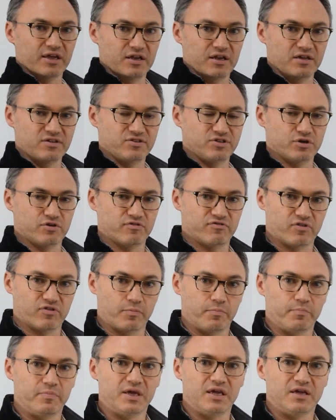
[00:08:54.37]
it easier for
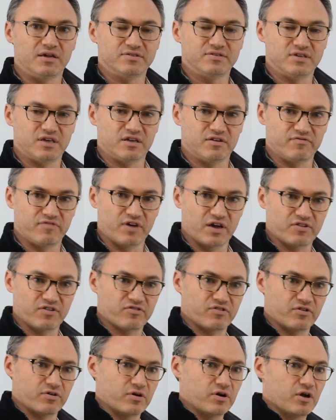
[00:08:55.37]
me as the
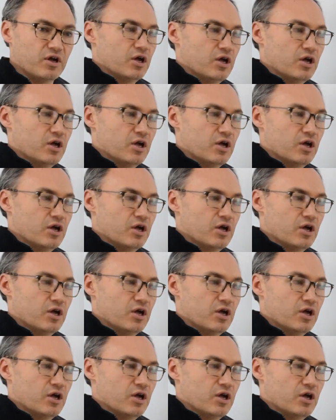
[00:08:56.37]
investor